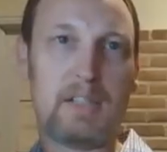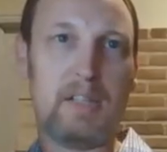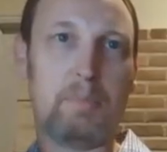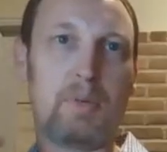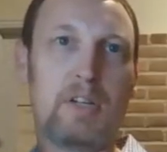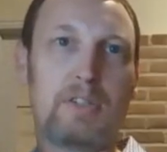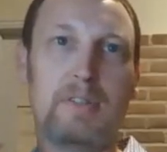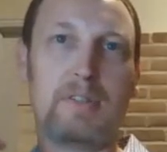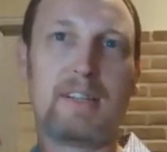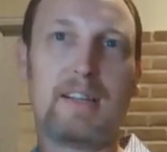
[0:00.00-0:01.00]
the impression.
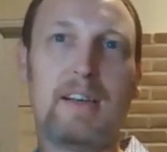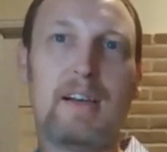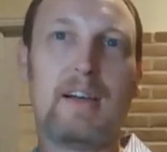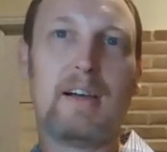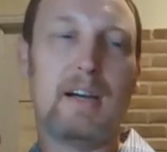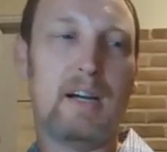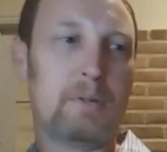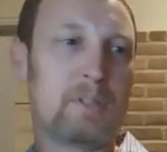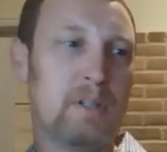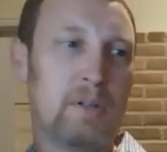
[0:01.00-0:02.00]
I
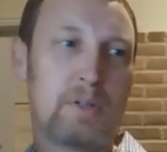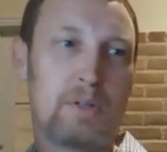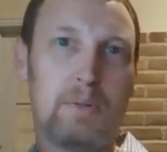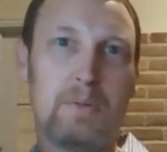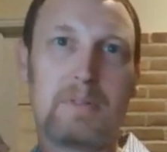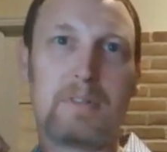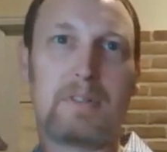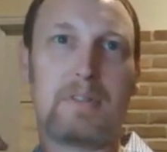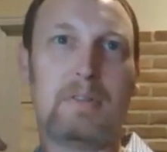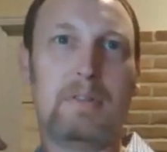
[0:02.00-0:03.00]
always tell our
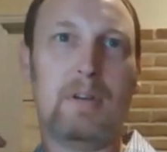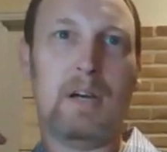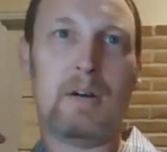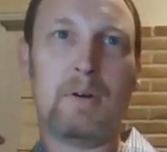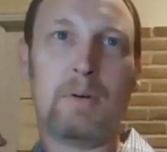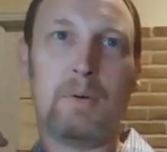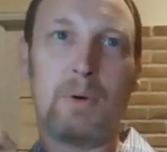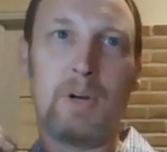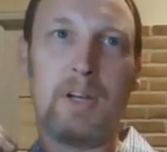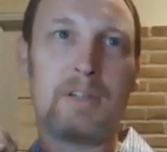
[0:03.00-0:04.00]
students, our
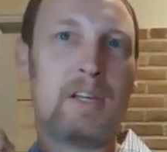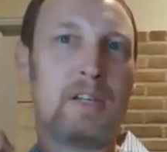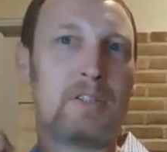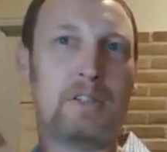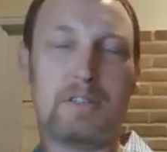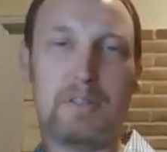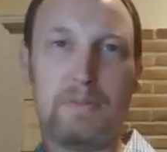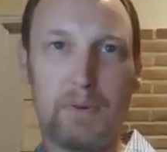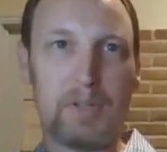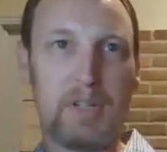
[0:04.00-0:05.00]
orientation is the
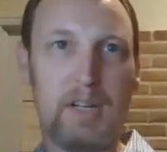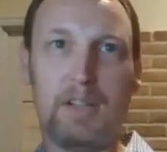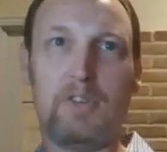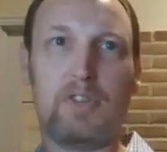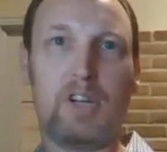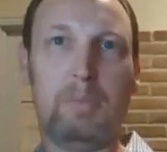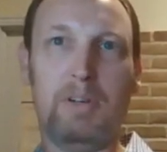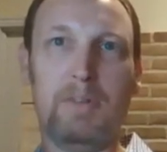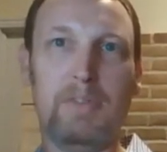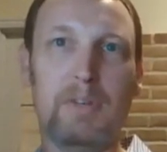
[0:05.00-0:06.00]
first day of their job
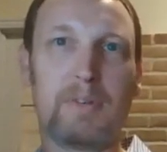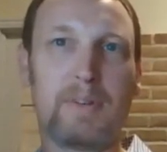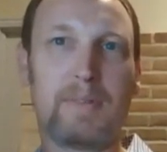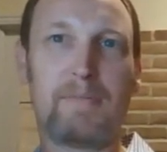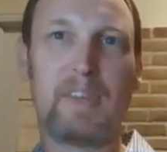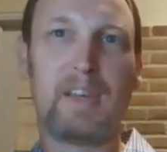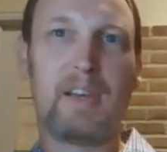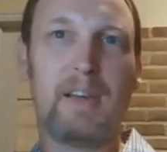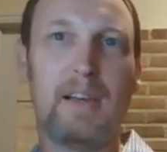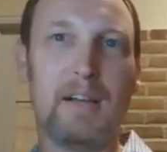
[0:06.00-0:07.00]
interview.
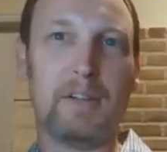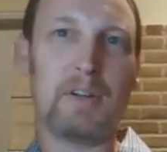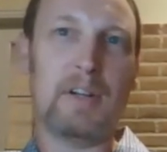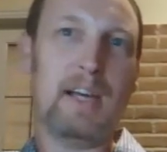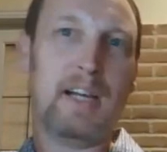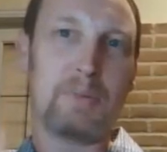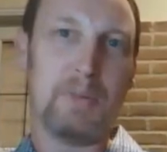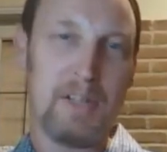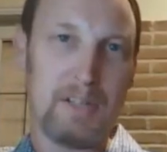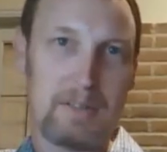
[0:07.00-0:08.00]
How they're going to act with
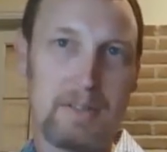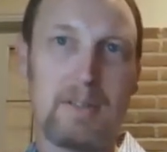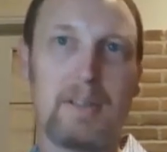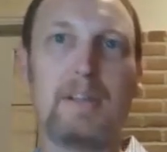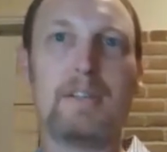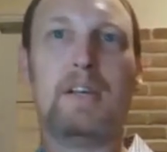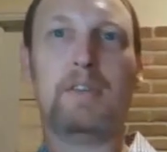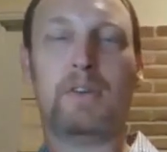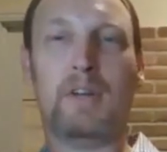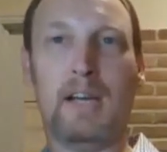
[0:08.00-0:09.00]
us is how
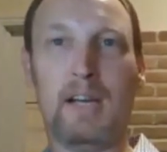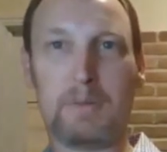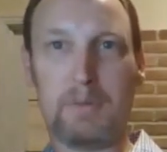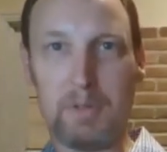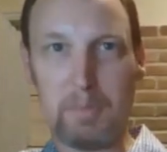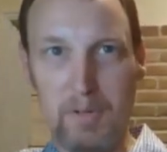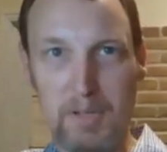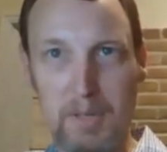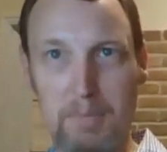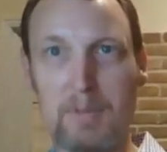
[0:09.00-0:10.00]
they're going to act with their
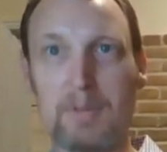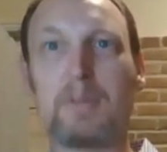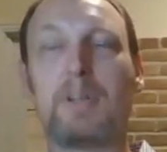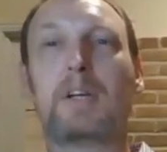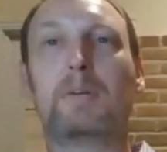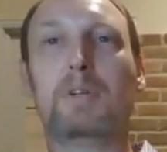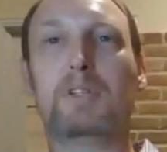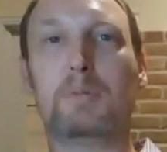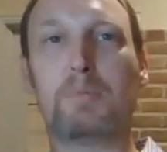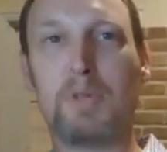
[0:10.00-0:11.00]
preceptors, which
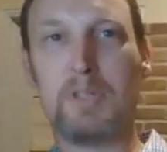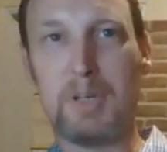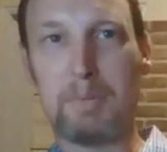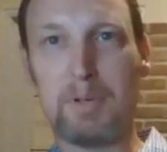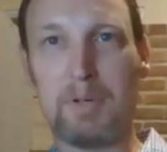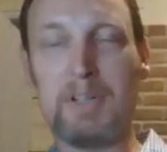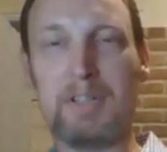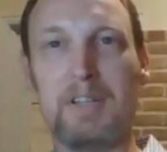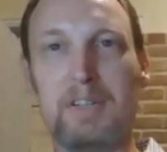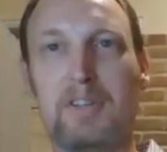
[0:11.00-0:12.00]
the preceptor is
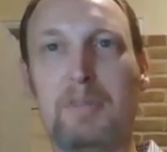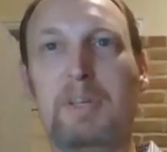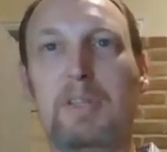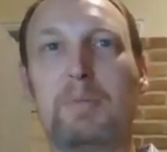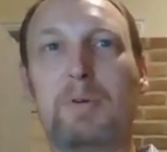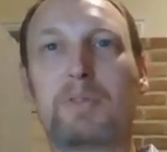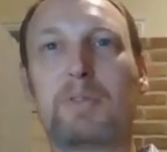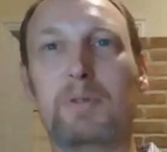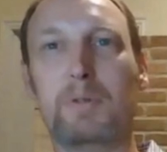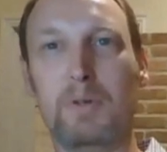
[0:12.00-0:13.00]
then going to be the person
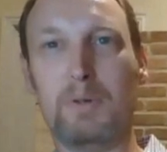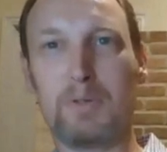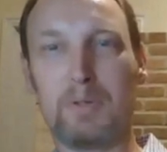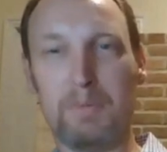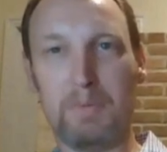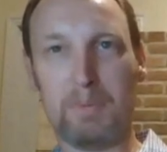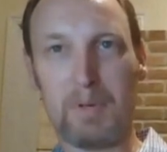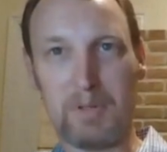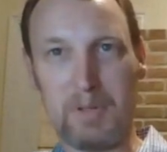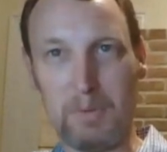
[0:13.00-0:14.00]
who knows the
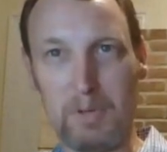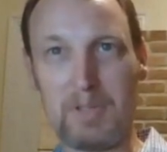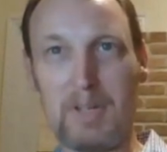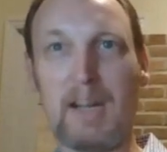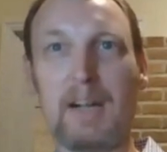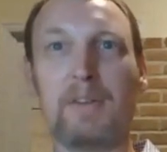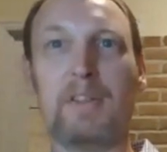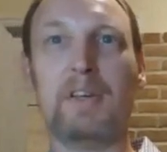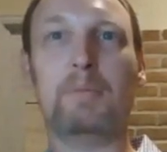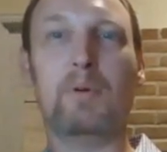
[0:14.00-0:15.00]
person who wants to hire
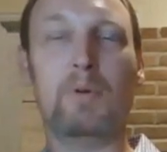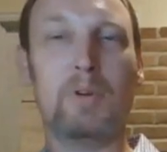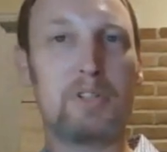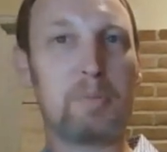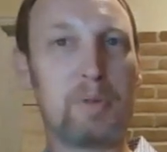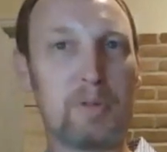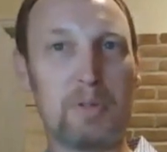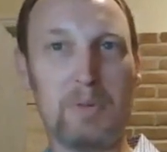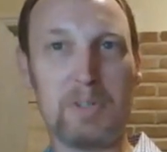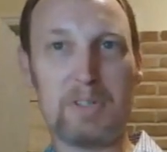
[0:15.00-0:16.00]
them, or is the
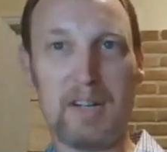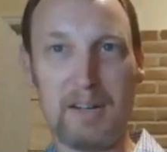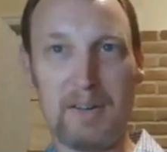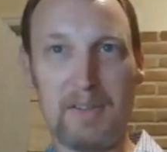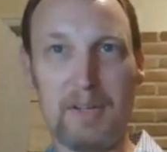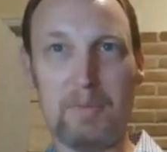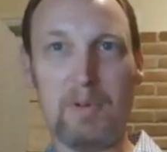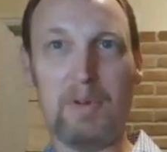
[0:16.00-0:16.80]
person who wants to hire them, or